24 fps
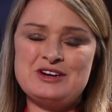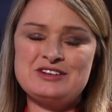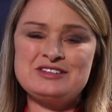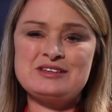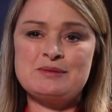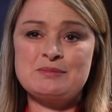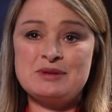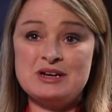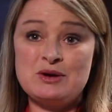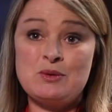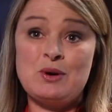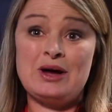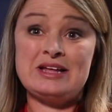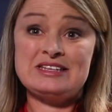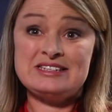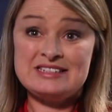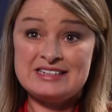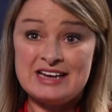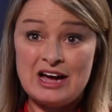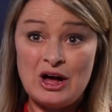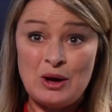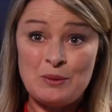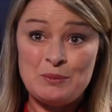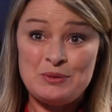where somebody
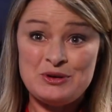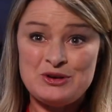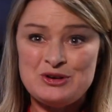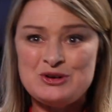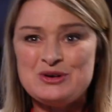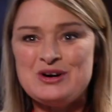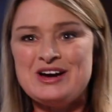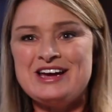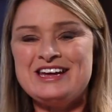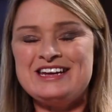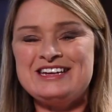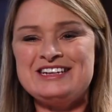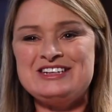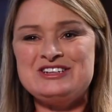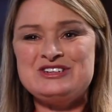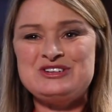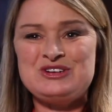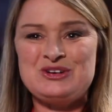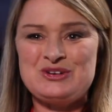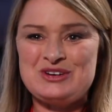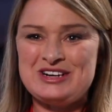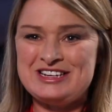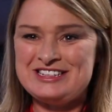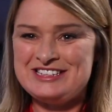wants to help you and
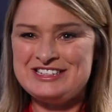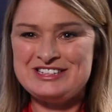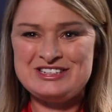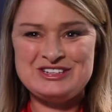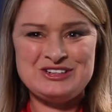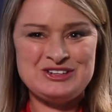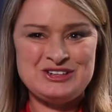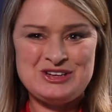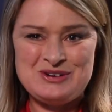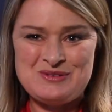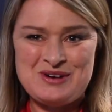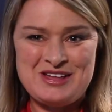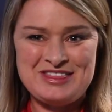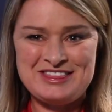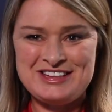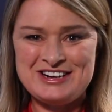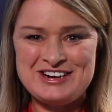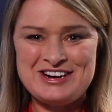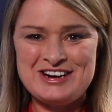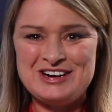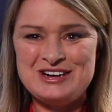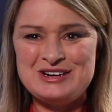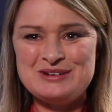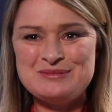you don't necessarily want
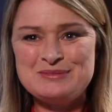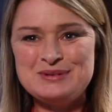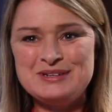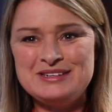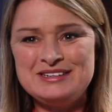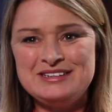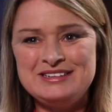their help?